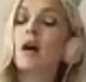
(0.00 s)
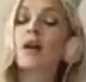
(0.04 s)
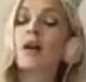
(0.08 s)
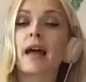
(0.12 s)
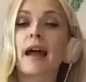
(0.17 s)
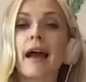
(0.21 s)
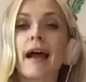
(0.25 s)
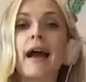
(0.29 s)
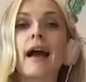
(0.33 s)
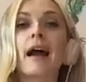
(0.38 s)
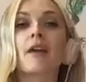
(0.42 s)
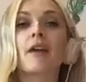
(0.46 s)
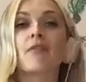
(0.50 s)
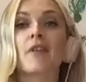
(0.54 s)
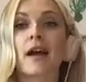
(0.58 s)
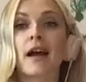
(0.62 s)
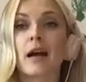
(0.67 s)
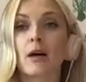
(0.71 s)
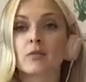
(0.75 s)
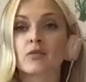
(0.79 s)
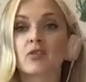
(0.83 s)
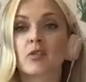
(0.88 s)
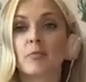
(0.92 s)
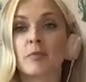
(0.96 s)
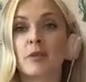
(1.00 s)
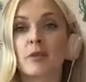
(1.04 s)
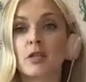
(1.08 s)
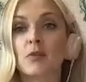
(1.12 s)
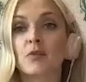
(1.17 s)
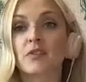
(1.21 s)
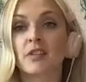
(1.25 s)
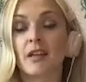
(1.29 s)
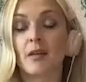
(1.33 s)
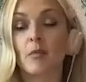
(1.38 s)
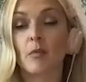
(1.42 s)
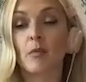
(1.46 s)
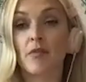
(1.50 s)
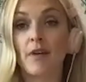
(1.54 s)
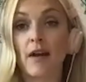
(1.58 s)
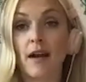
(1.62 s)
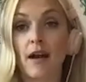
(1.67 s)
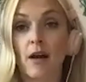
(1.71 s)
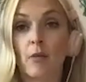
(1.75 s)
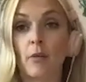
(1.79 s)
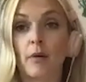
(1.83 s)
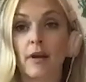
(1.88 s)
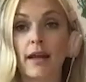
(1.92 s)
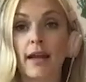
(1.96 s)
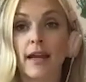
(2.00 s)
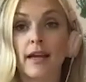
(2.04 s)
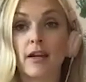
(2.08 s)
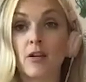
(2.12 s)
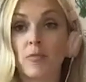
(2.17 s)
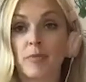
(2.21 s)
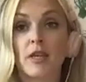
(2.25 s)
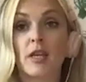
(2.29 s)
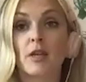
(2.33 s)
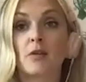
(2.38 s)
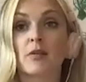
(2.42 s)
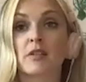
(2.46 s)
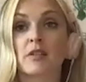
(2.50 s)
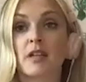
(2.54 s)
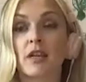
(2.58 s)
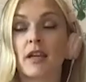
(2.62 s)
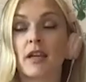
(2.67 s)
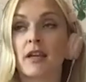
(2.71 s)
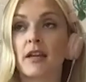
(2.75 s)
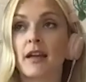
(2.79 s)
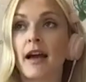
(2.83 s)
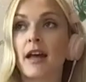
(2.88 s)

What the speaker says: have outer beauty without inner beauty.